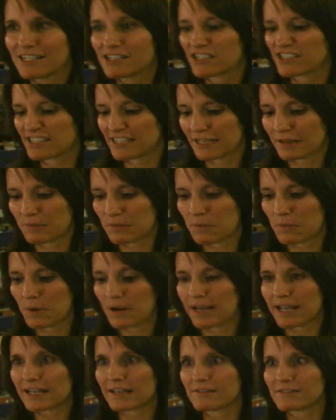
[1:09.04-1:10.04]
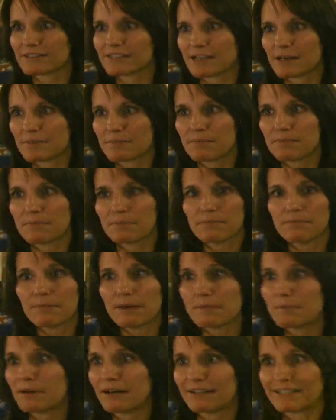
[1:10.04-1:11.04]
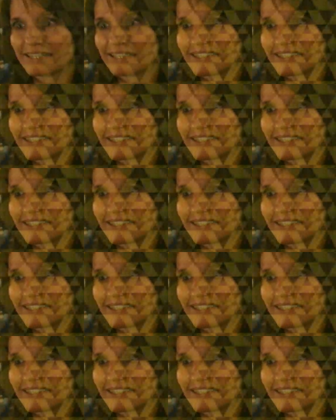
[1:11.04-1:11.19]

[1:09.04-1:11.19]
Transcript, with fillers: It's just like waves of my body.